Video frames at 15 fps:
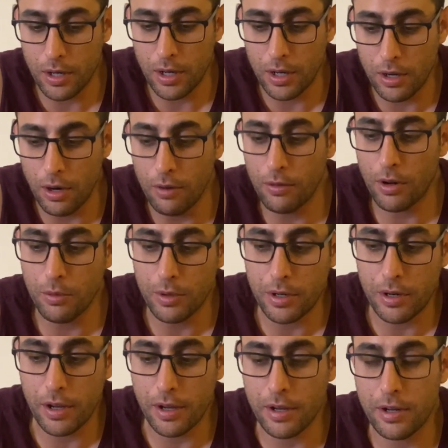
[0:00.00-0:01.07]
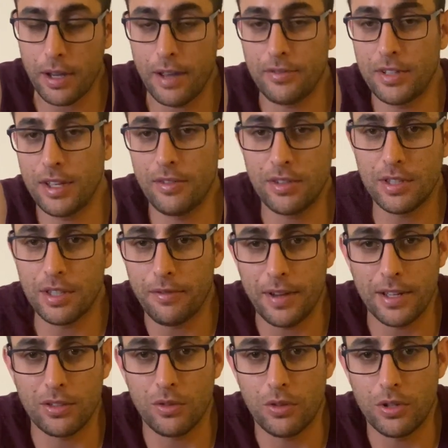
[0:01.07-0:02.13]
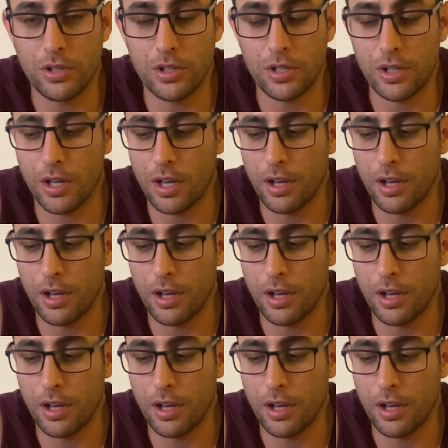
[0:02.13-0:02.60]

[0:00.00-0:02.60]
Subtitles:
I'm gonna have to give it to the Fast Orange,